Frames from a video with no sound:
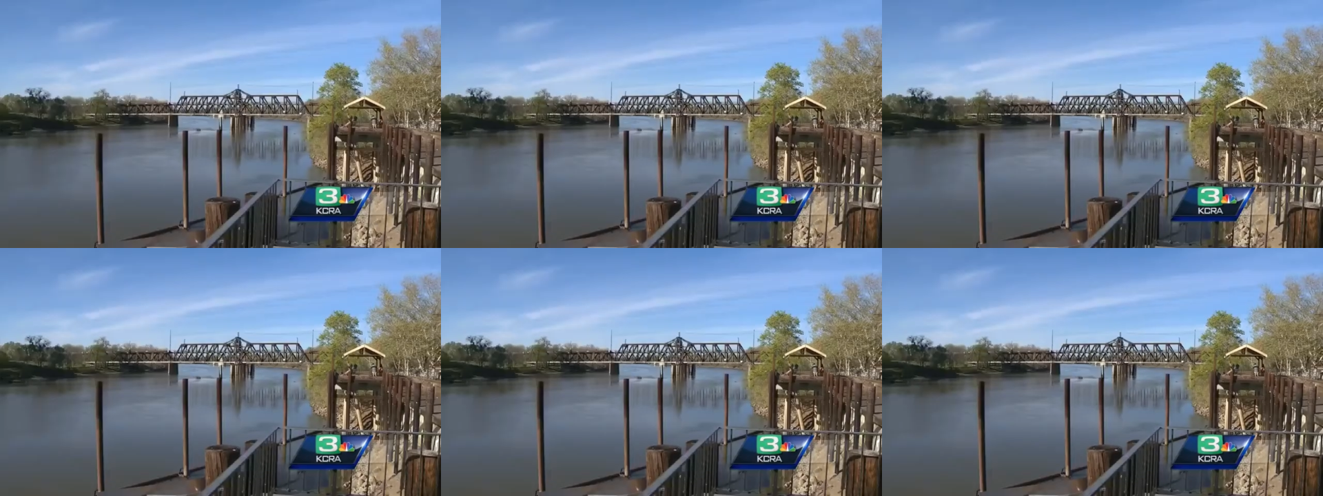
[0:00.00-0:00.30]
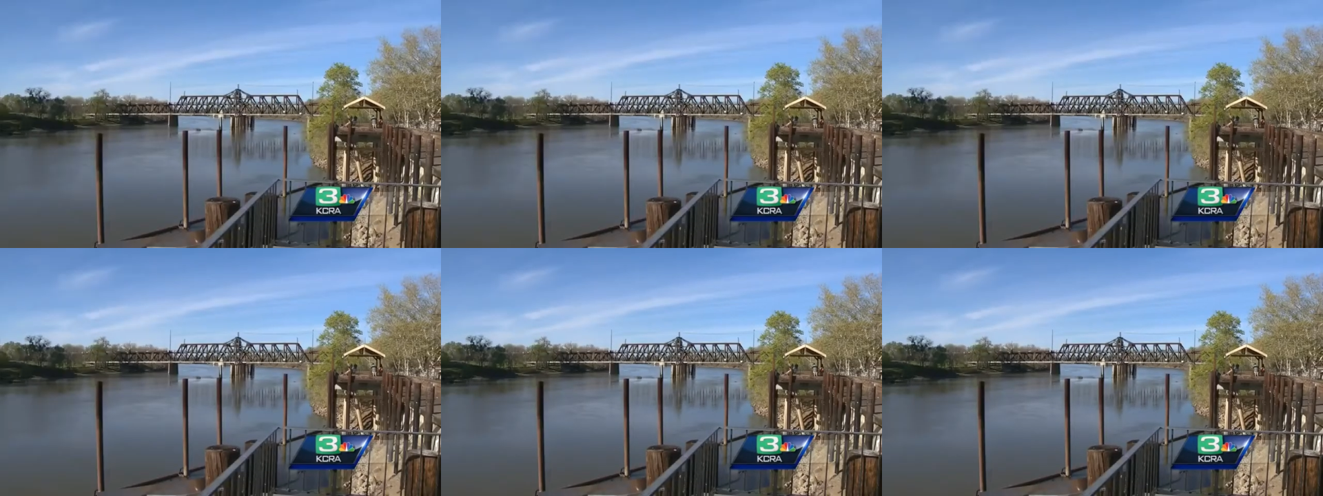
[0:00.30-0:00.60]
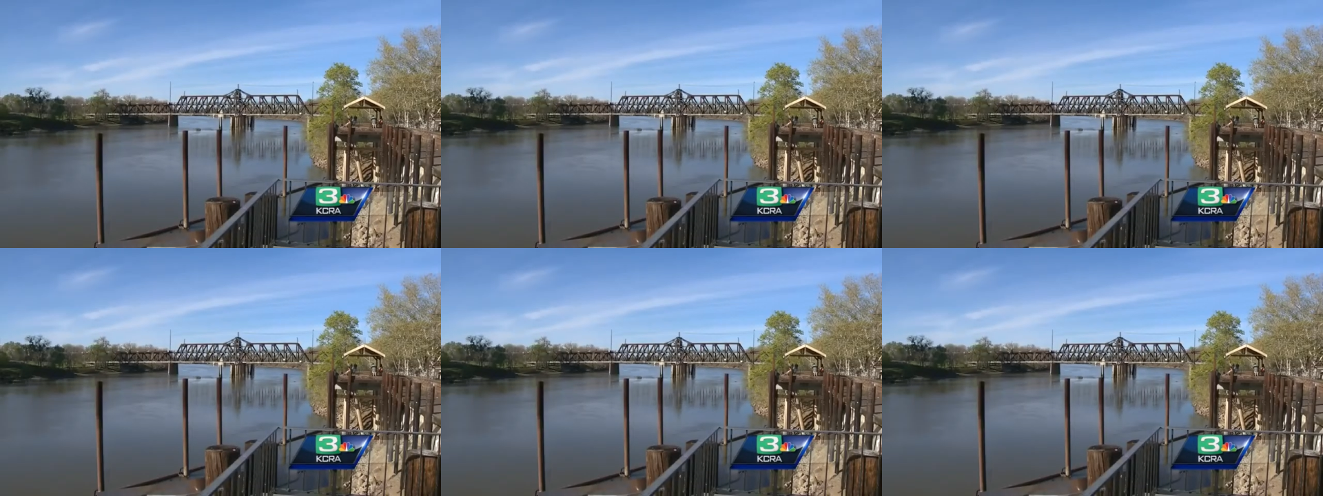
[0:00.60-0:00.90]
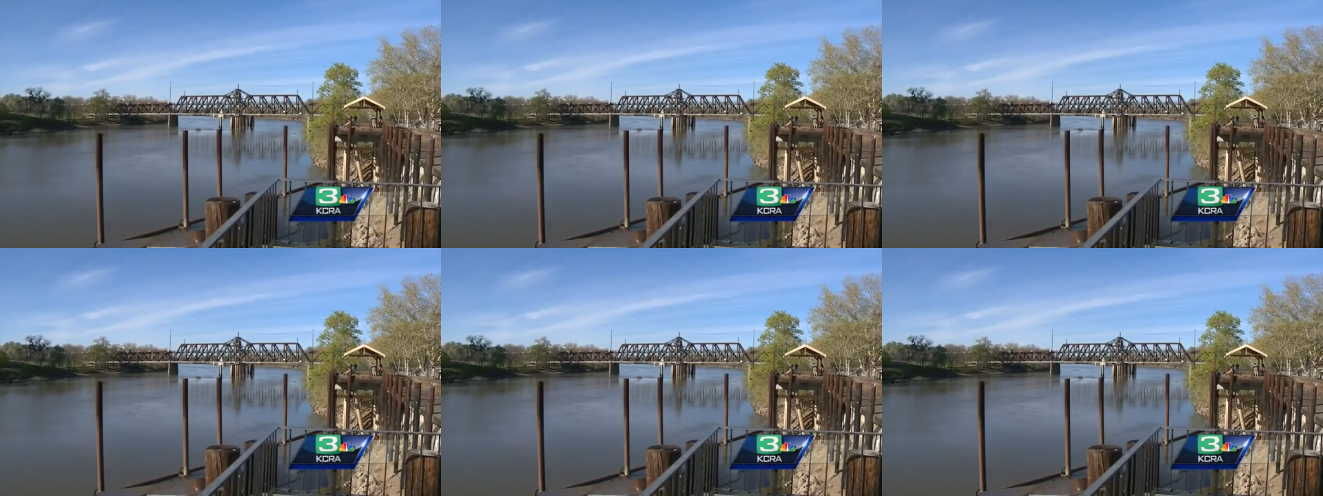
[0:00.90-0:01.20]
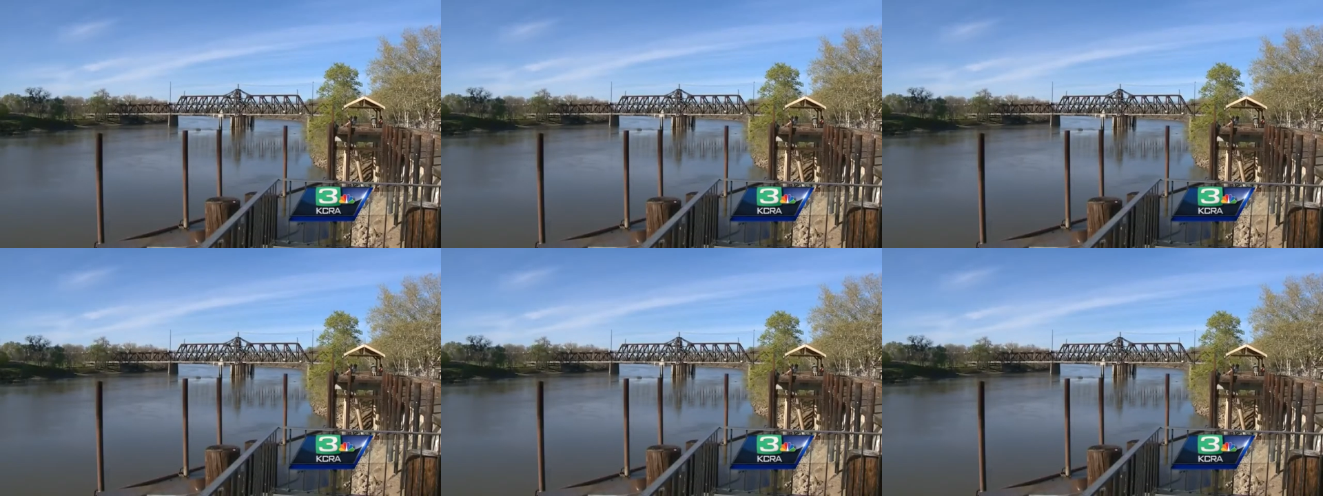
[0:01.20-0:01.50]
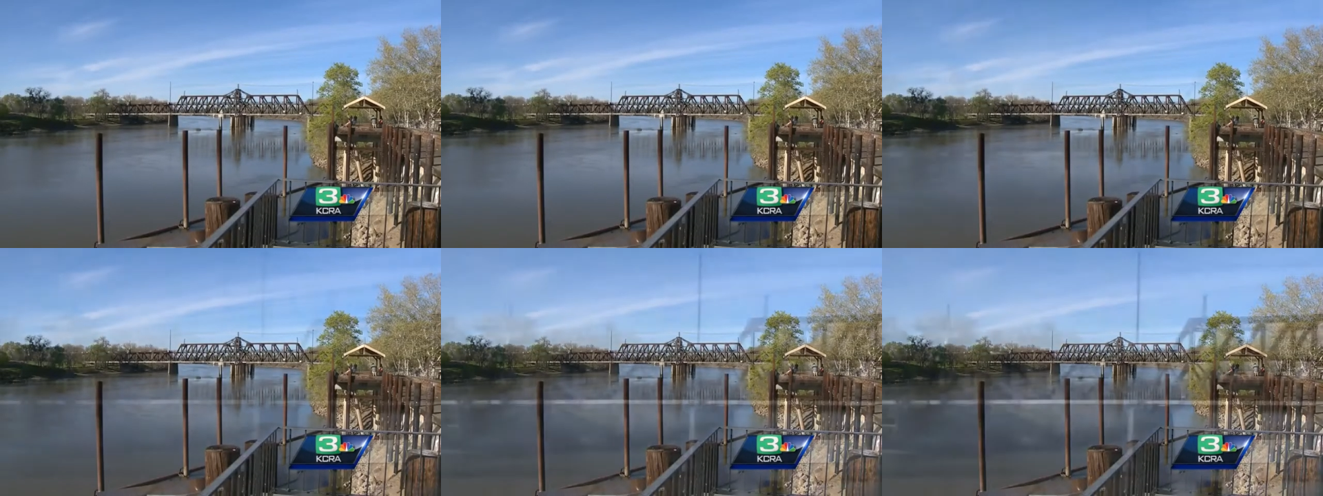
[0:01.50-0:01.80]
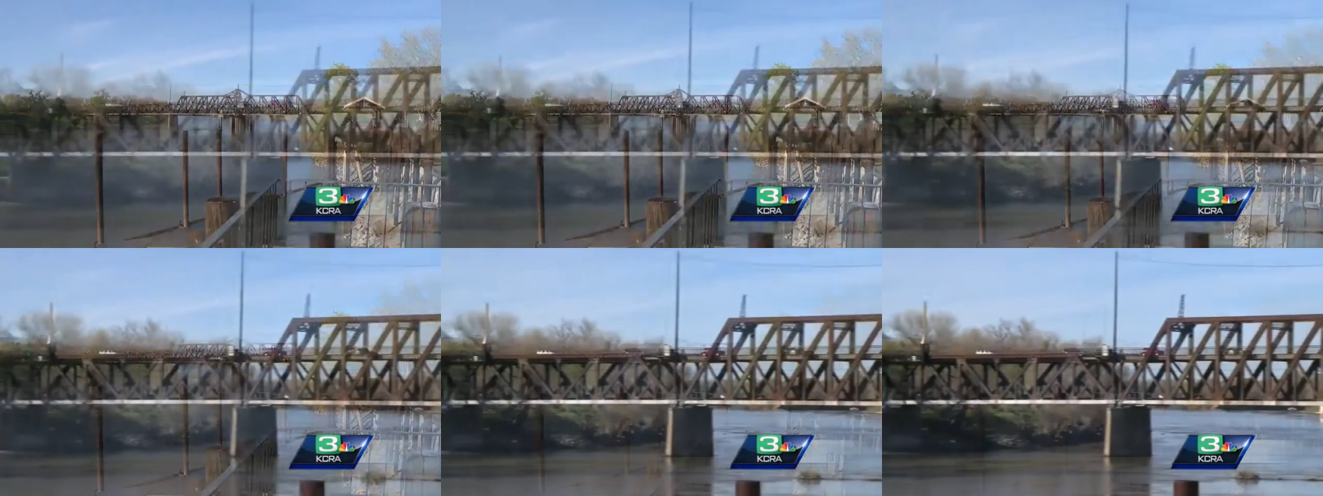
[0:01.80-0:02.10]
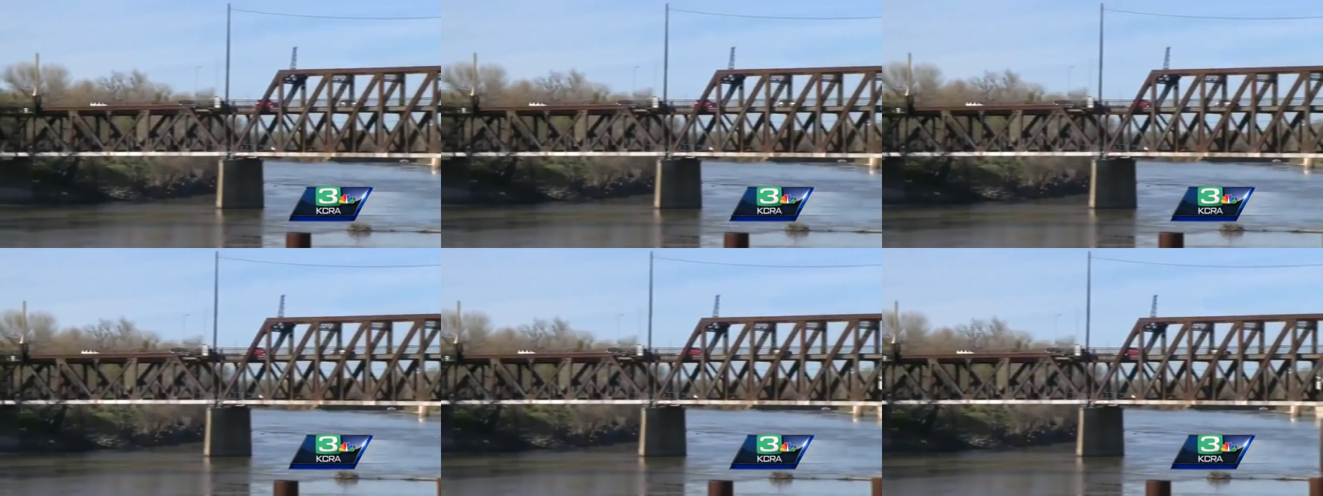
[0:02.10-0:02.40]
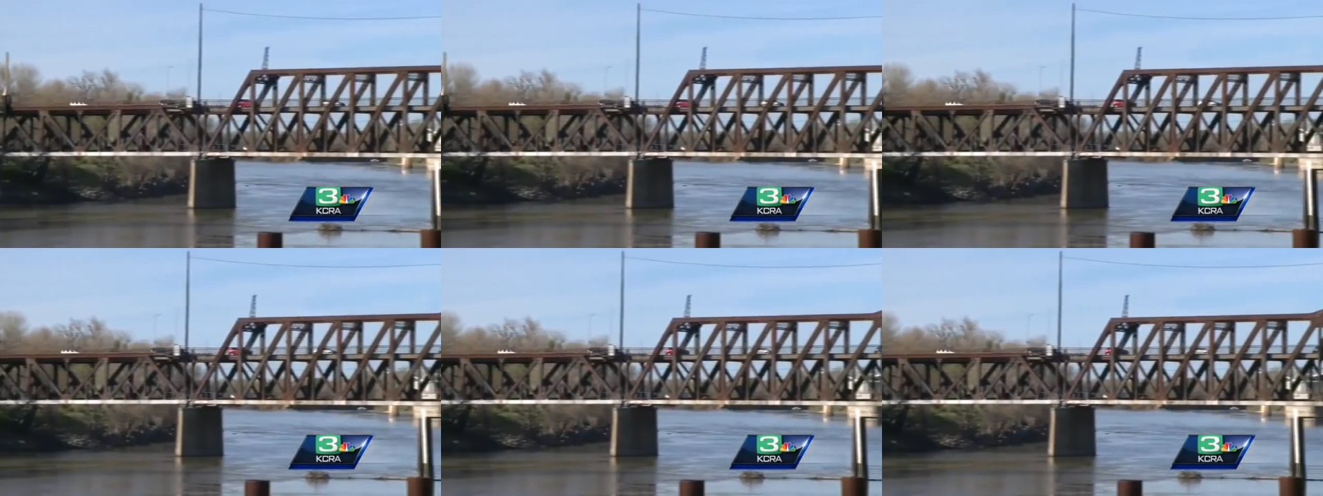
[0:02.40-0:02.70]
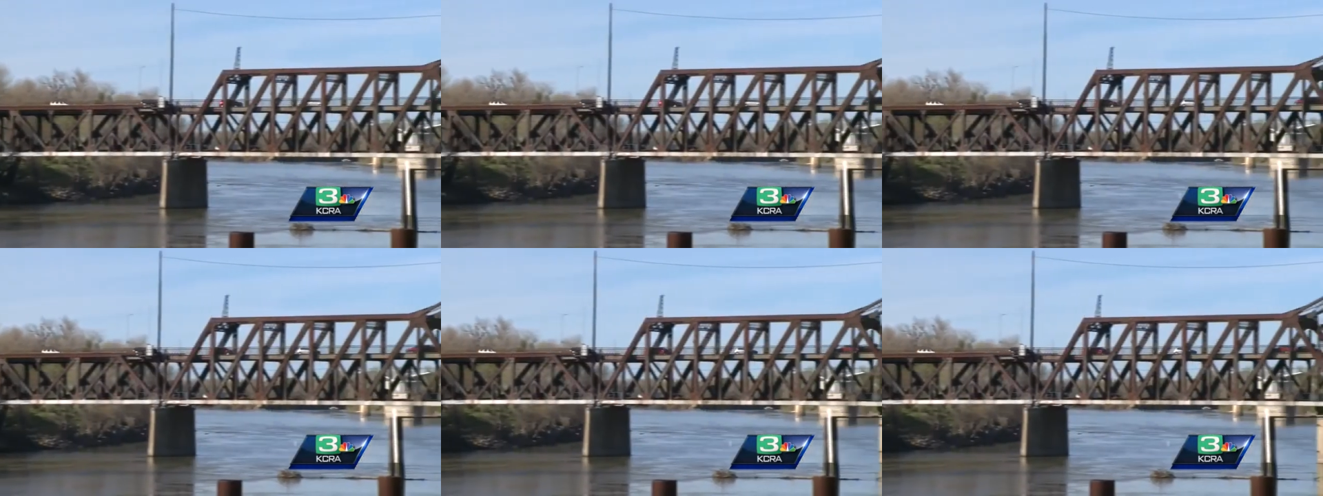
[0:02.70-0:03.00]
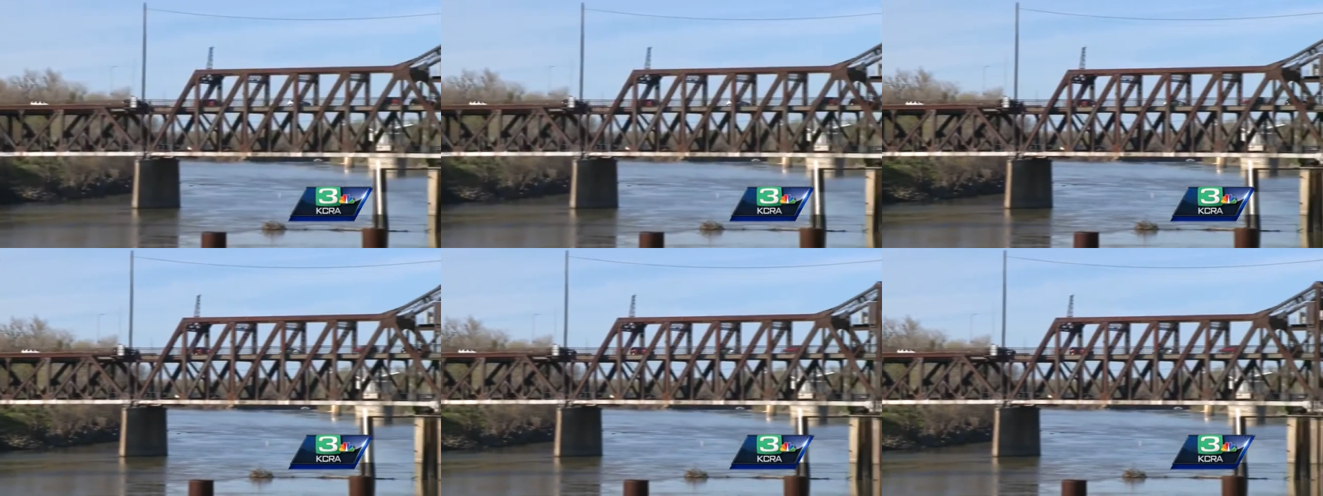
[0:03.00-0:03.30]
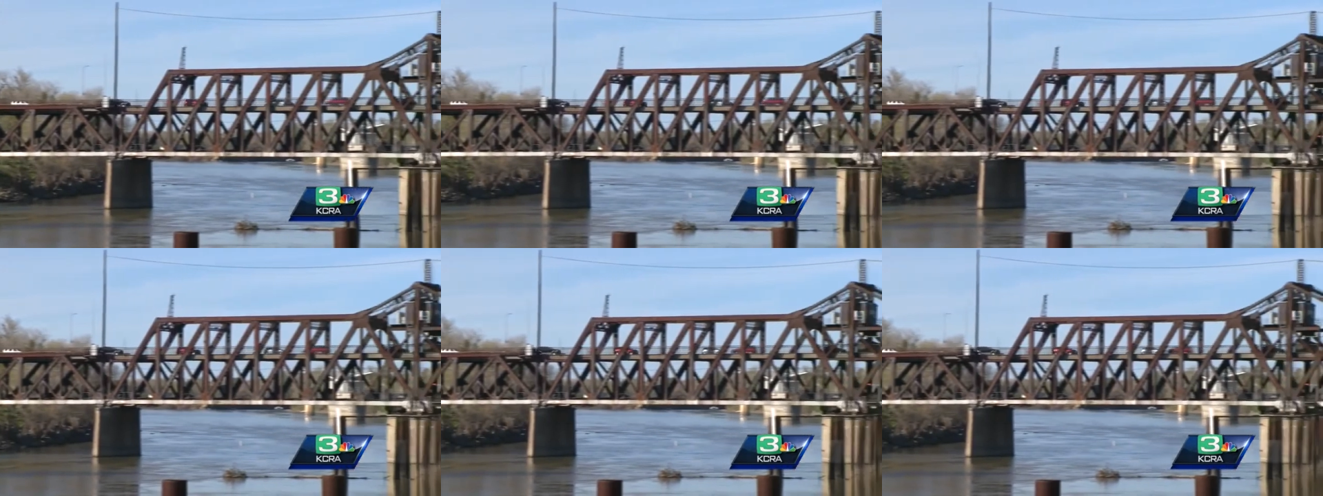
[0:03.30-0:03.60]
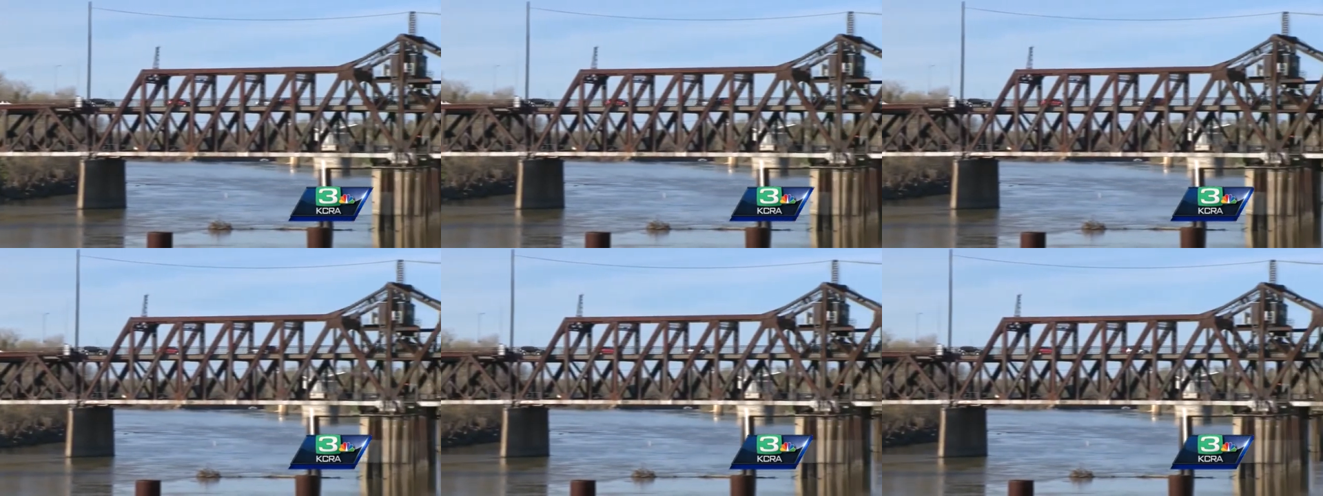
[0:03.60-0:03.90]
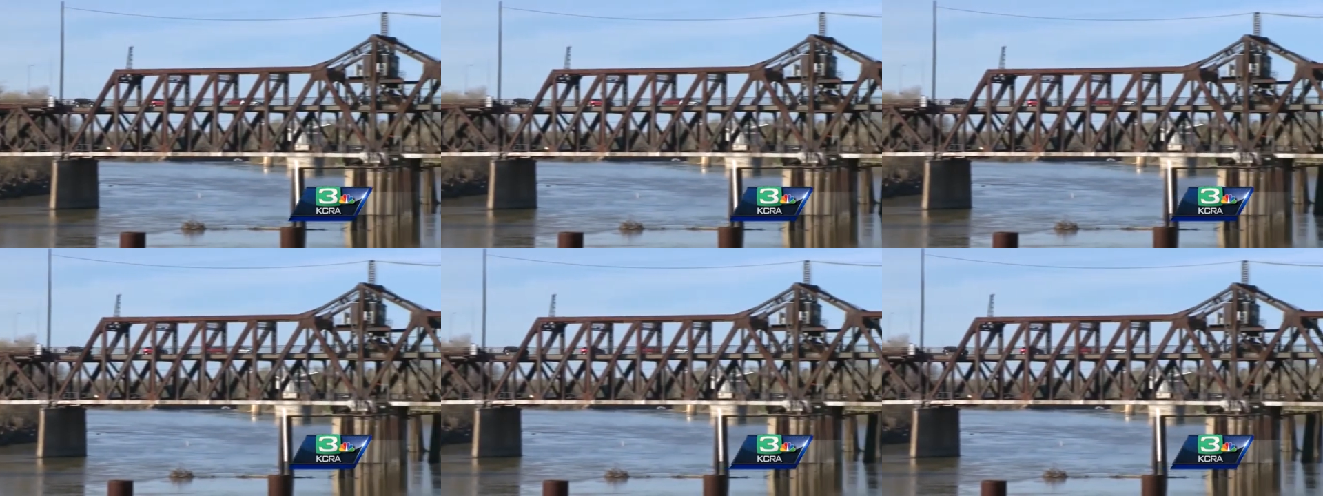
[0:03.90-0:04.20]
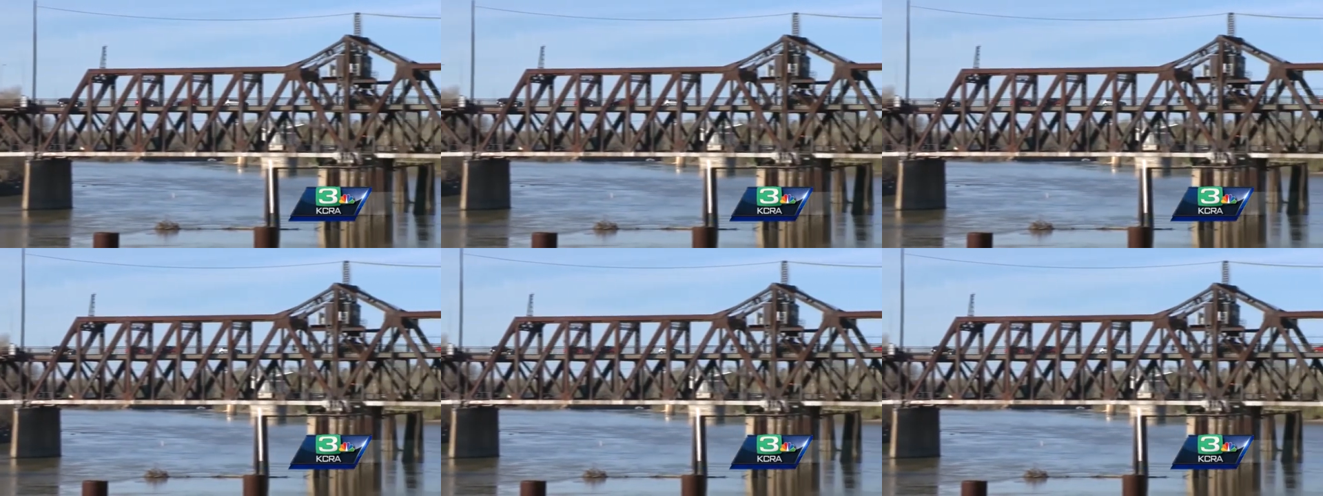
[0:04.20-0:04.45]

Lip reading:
(no speaker visible)